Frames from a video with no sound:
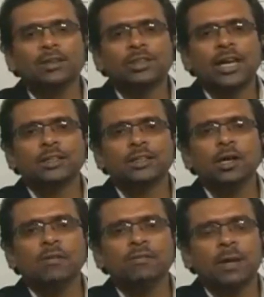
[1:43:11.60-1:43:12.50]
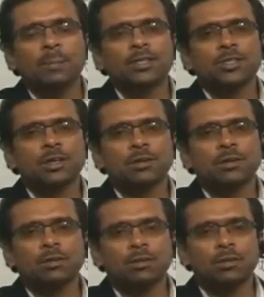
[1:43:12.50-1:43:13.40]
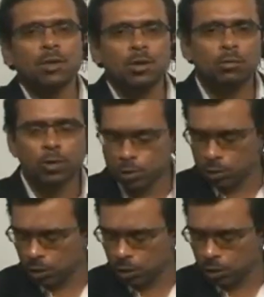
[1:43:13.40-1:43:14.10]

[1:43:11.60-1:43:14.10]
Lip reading: In bracket, charging of capacitor.